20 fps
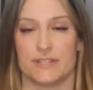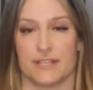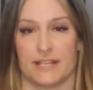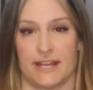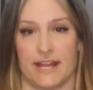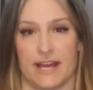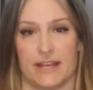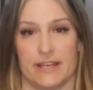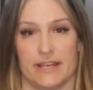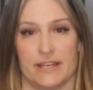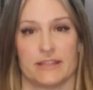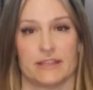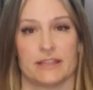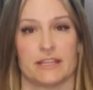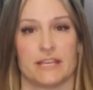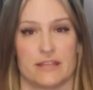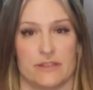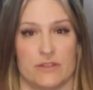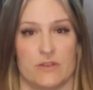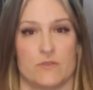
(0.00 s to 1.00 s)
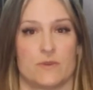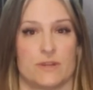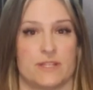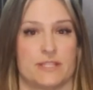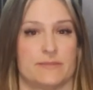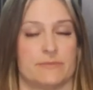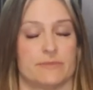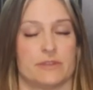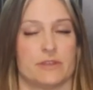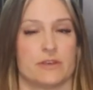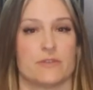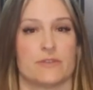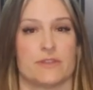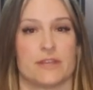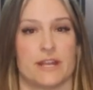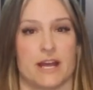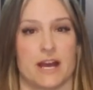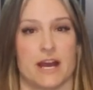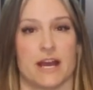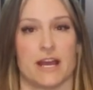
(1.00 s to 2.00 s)
and I can link the ones below
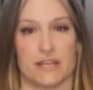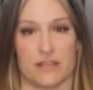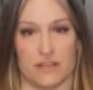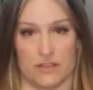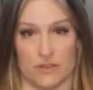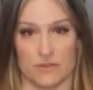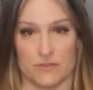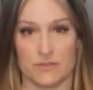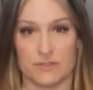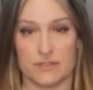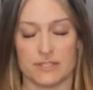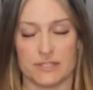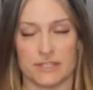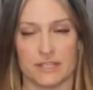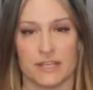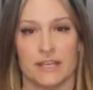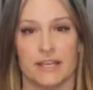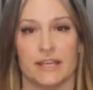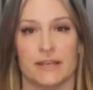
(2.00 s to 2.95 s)
that I used,